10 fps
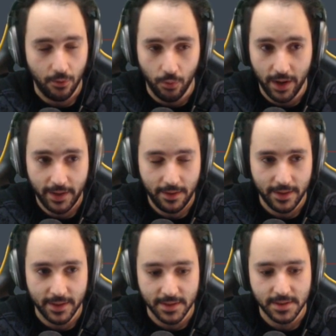One
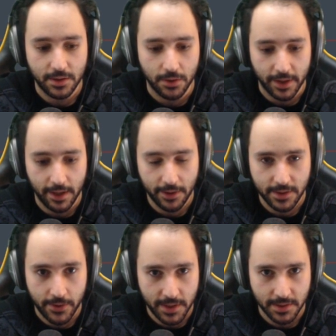is you're hearing
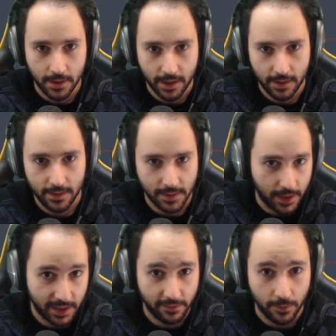Tony Stark
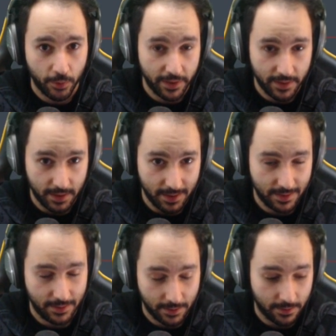talking
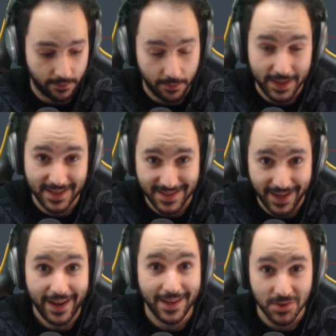from
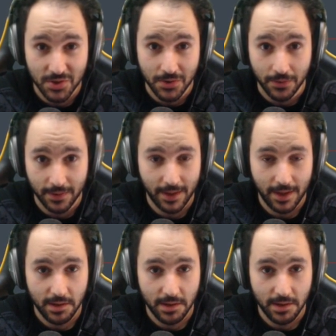inside his suit.